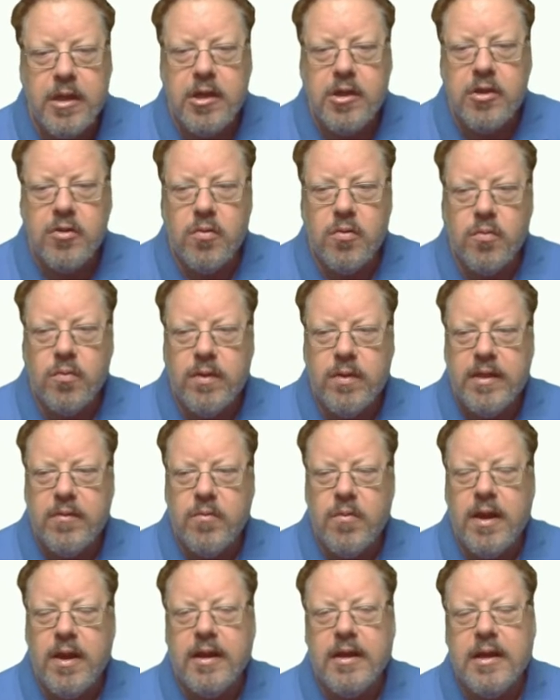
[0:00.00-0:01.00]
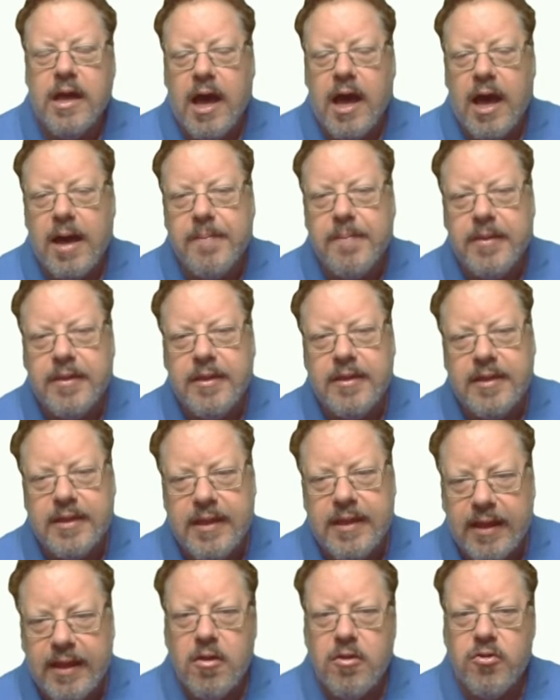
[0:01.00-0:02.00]
You don't really want to copy the
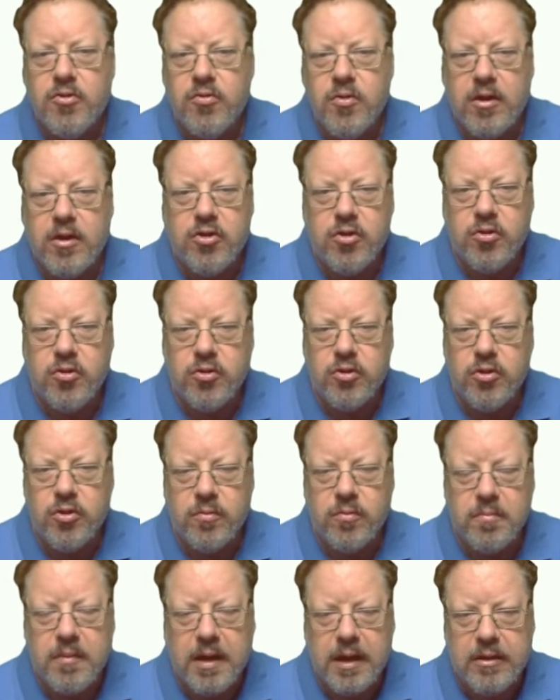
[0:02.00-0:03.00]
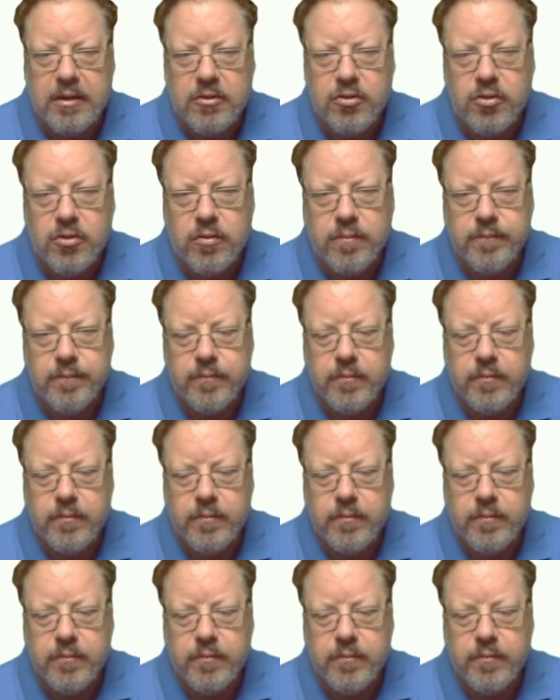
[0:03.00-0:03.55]
sentence structure too much.